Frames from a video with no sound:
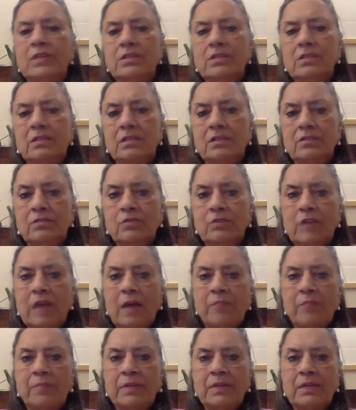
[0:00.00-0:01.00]
this would
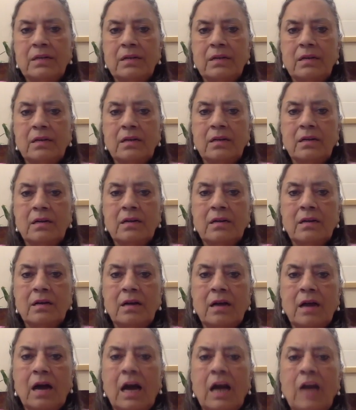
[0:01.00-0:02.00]
happen.
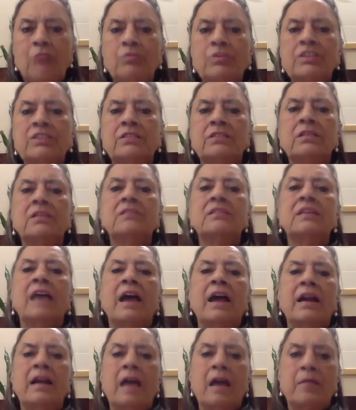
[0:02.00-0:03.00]
I wish this
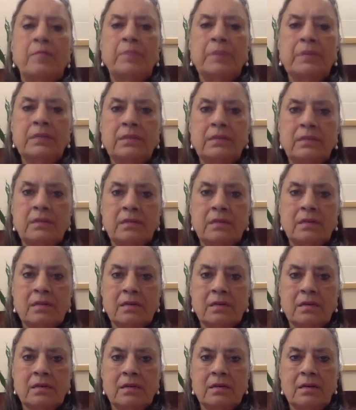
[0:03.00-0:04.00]
had happened.
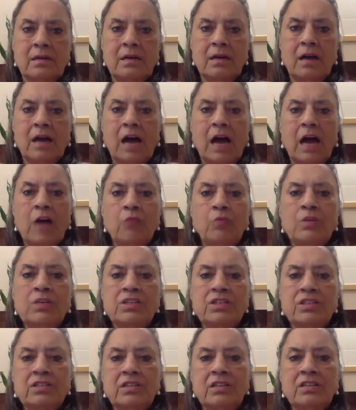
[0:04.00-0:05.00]
I
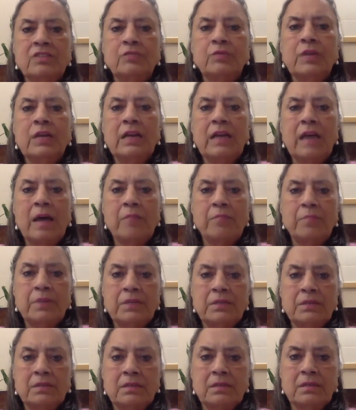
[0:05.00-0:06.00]
wish this will
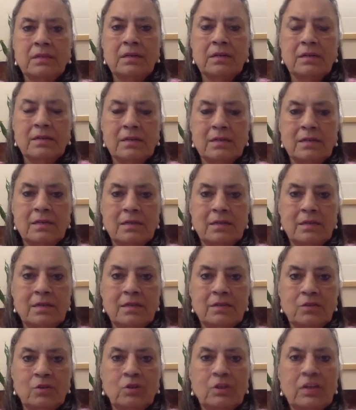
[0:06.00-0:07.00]
happen.
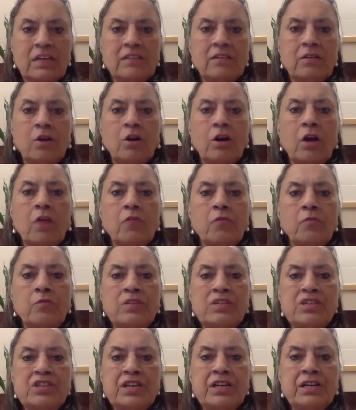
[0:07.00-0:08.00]
So there's a lot of
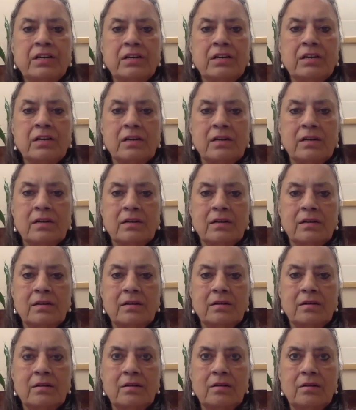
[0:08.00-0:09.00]
wishing
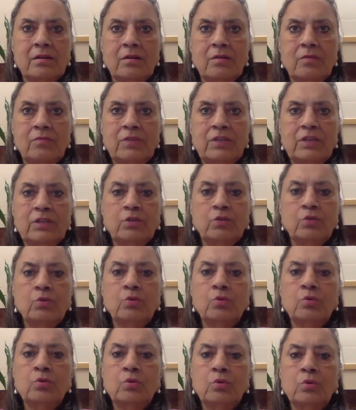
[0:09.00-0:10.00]
we
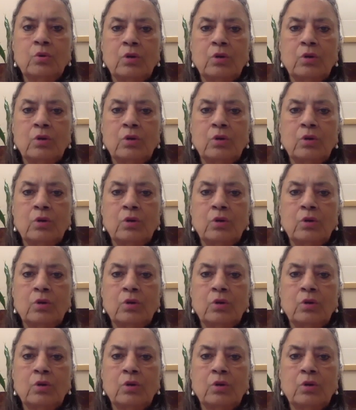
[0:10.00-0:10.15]
do